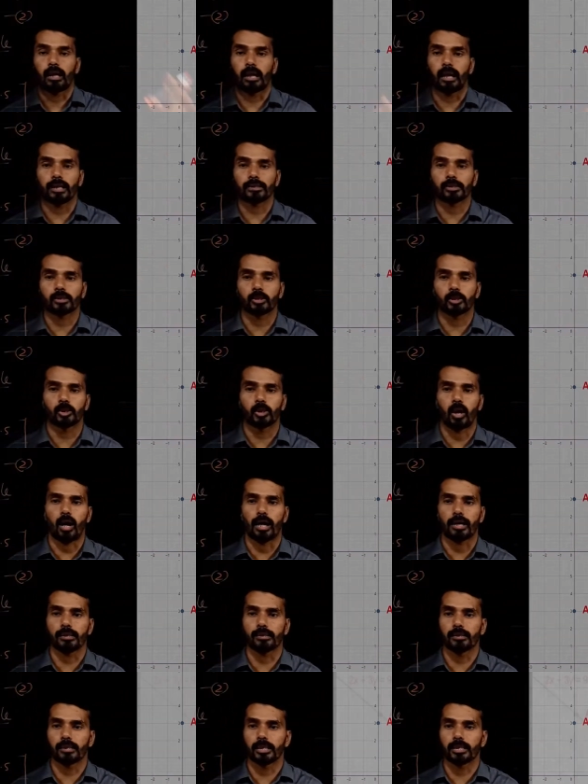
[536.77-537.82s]
let's
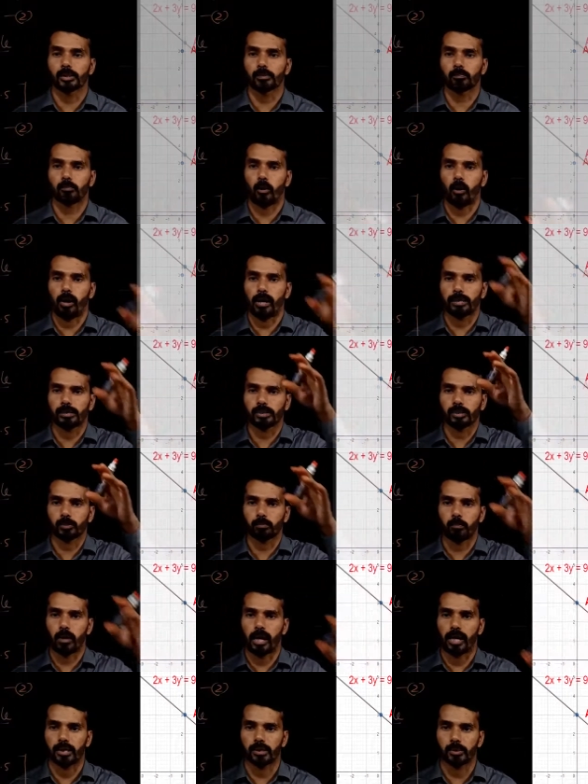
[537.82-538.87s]
join these points
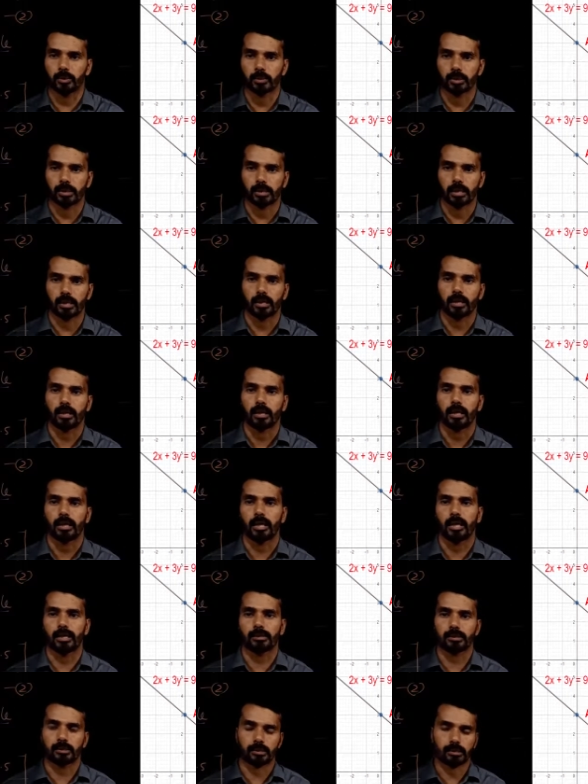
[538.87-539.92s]
by using
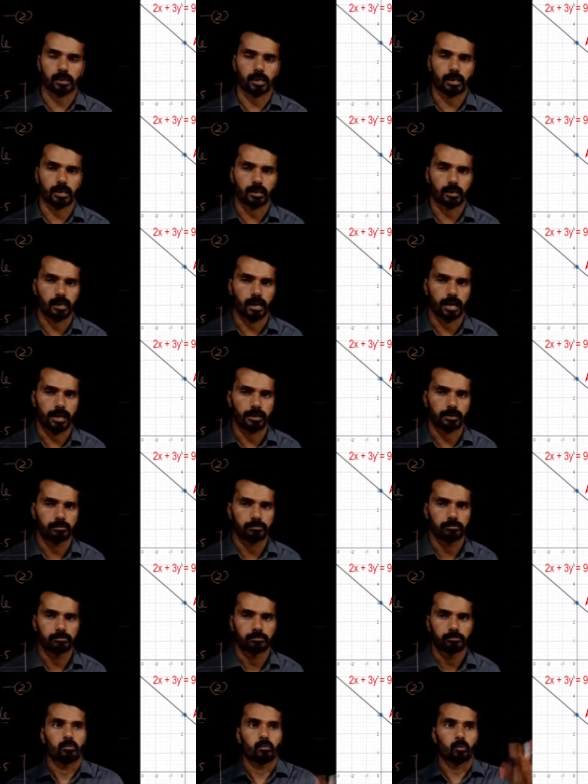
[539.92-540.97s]
a straight line.
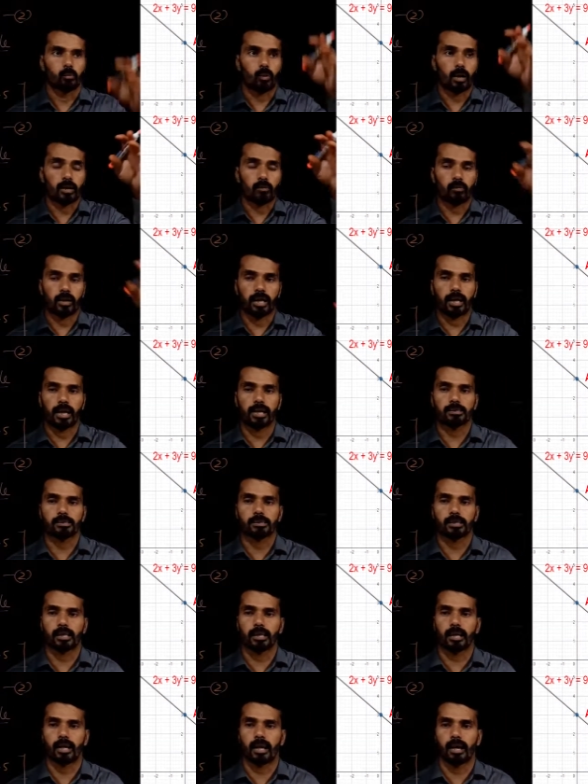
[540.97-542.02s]
What we can
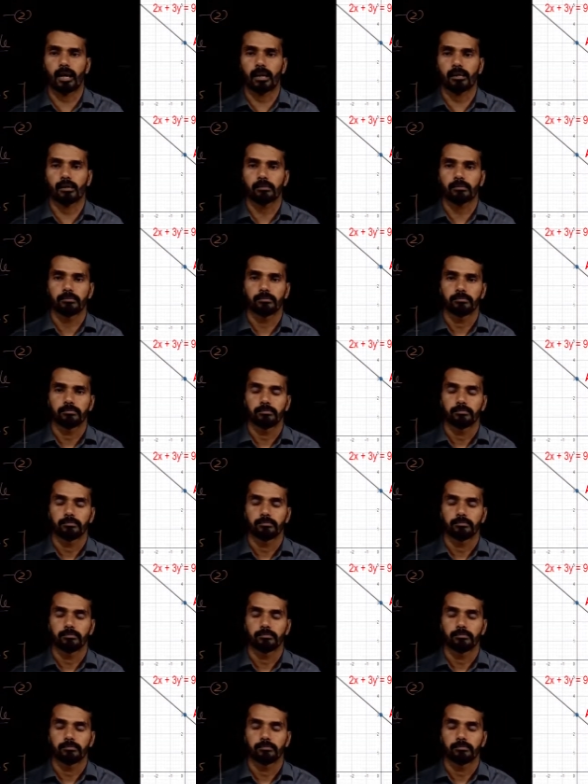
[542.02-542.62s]
see here,